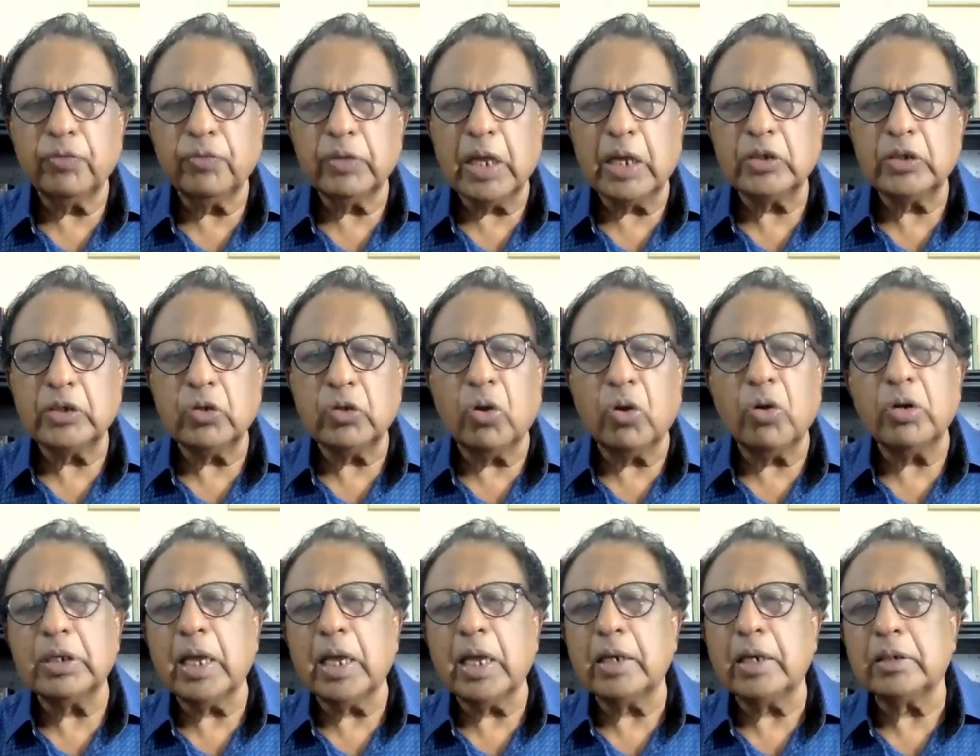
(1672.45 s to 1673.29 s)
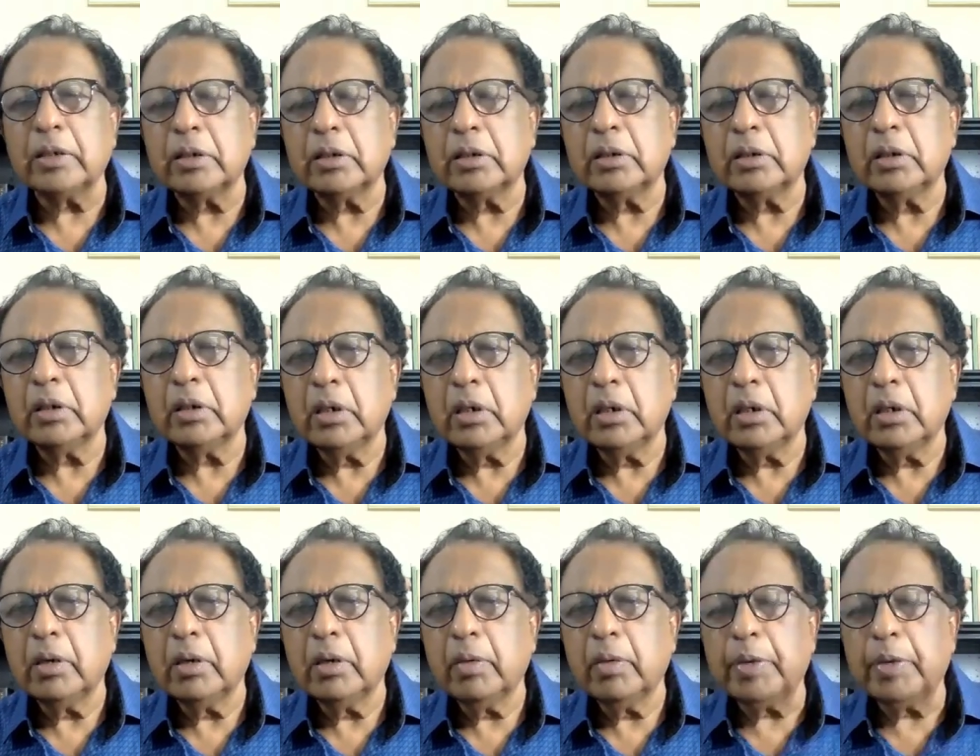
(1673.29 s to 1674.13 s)
That's all that
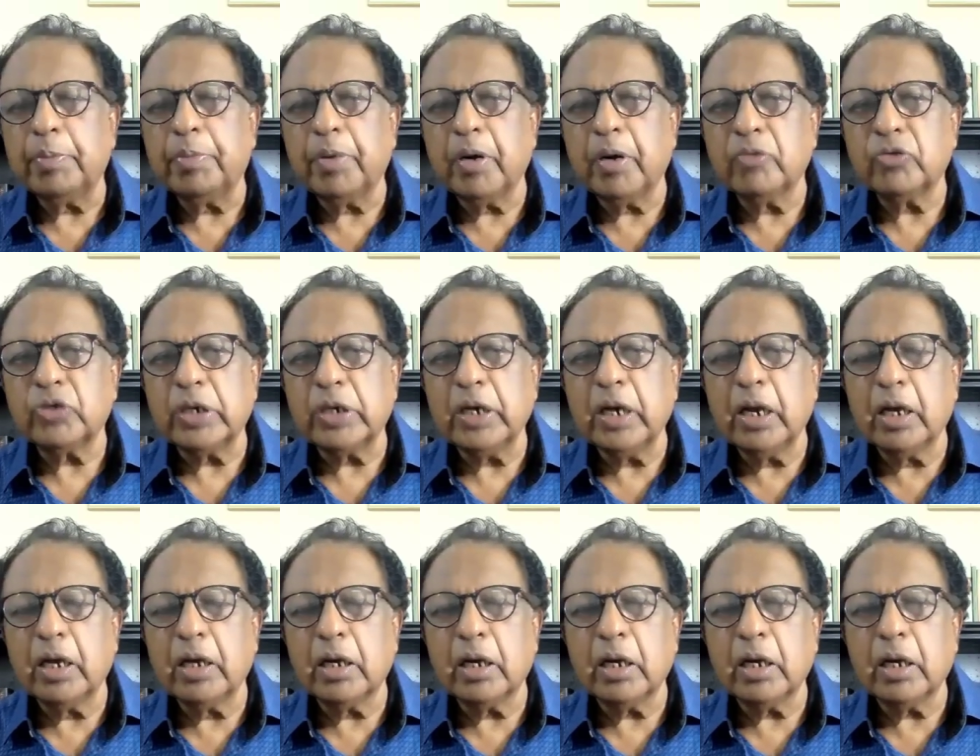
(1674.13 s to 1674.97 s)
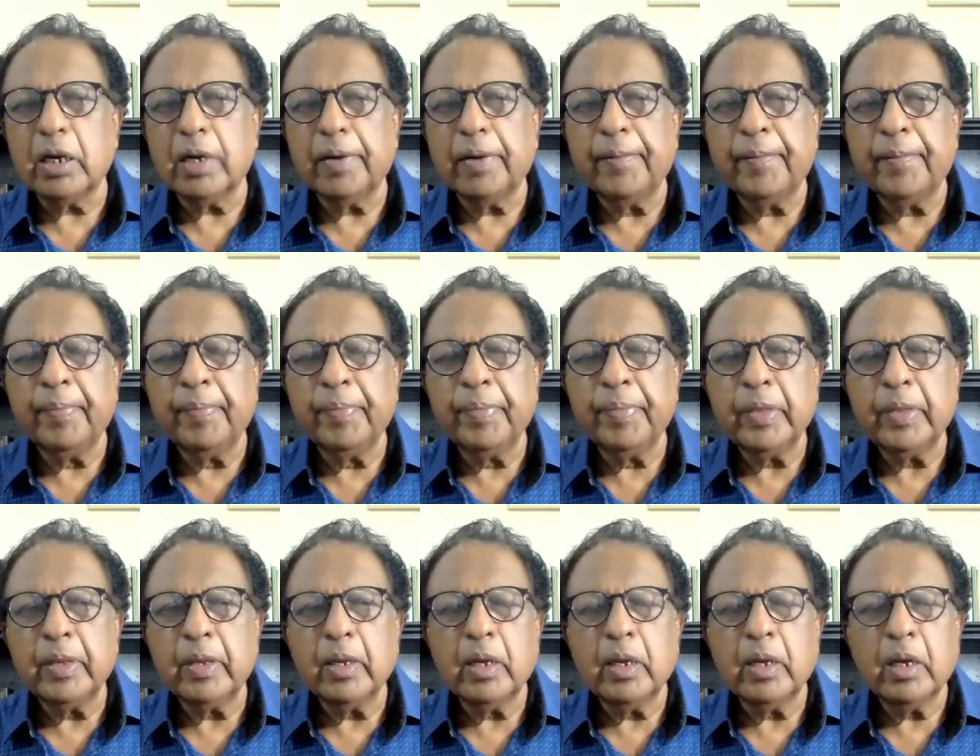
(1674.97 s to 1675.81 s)
people of Sri Lanka
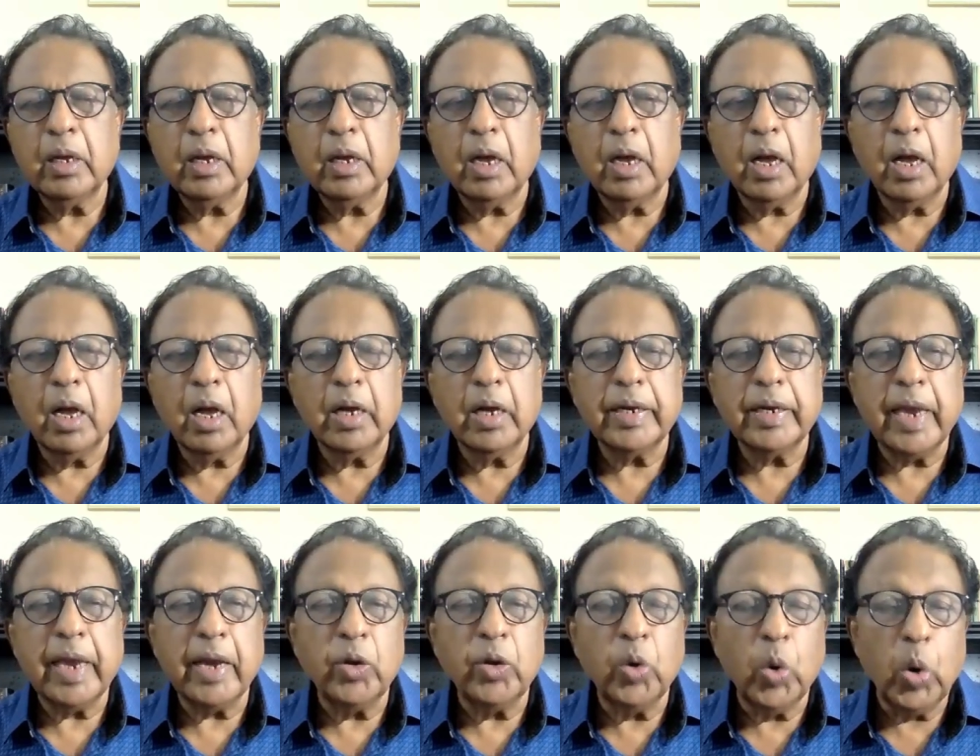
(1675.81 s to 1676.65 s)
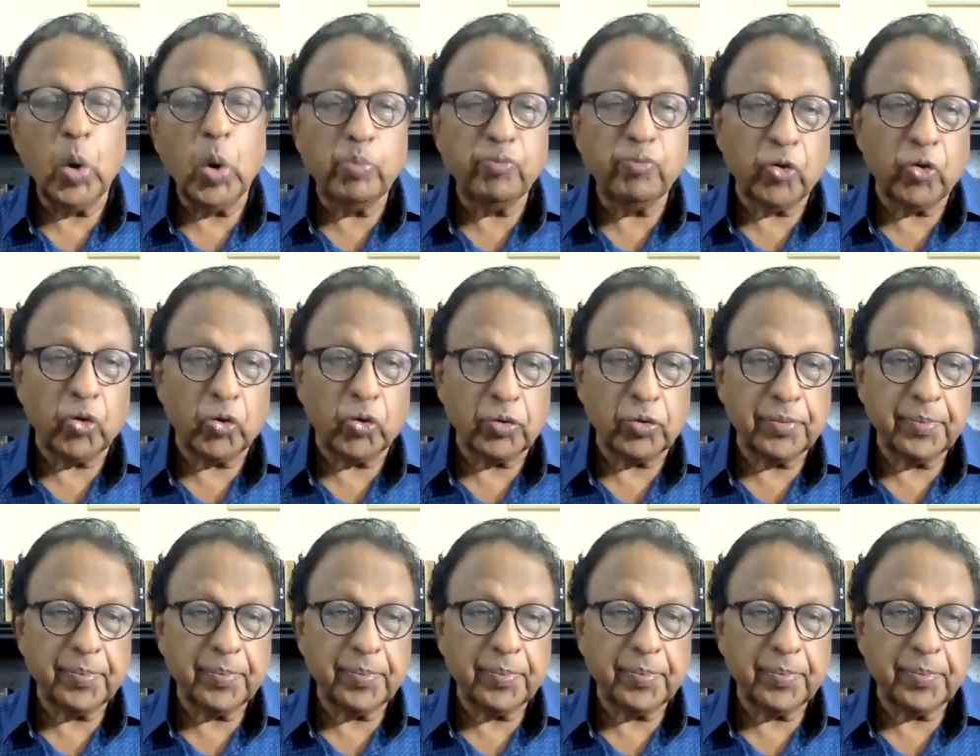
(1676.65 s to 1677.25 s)
uh, can hope for.